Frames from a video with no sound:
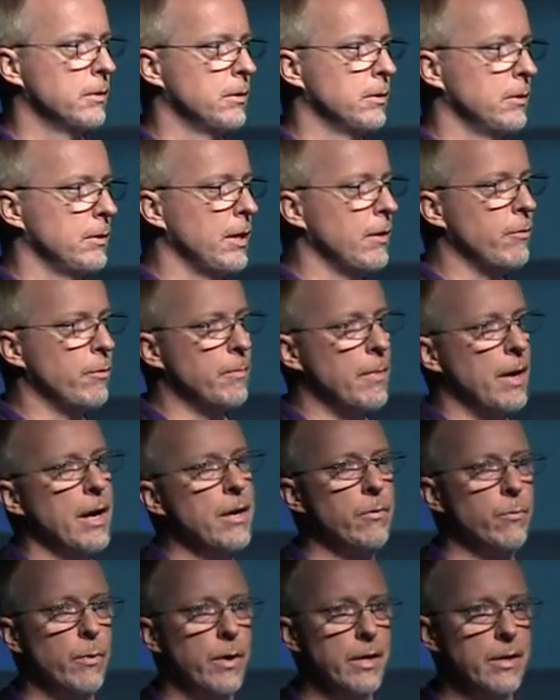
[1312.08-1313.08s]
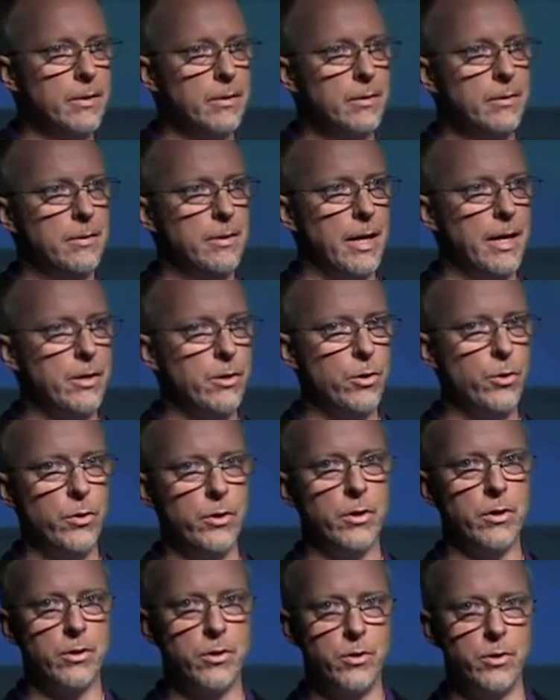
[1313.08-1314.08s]
Never mind what they could
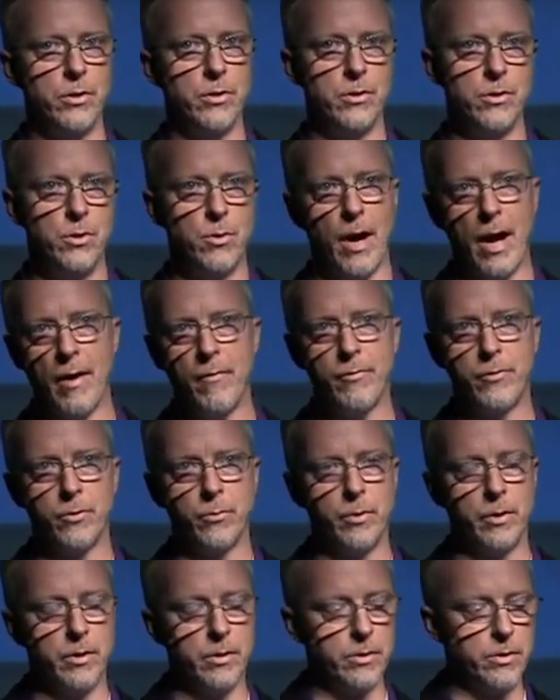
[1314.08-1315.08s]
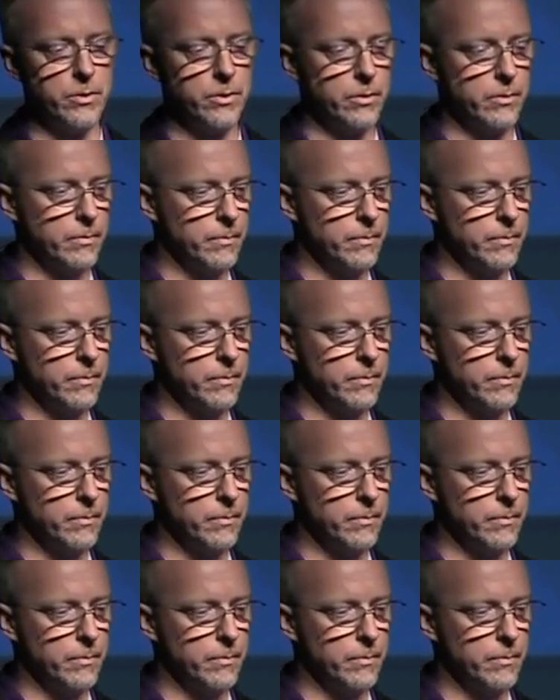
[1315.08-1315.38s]
or couldn't do afterwards.